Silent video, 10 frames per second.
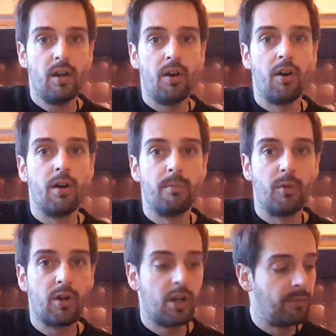or
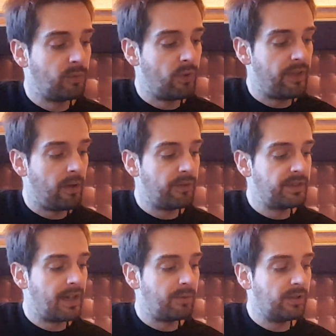more common without the
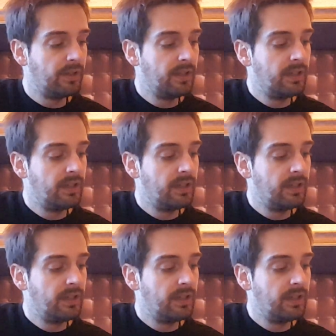double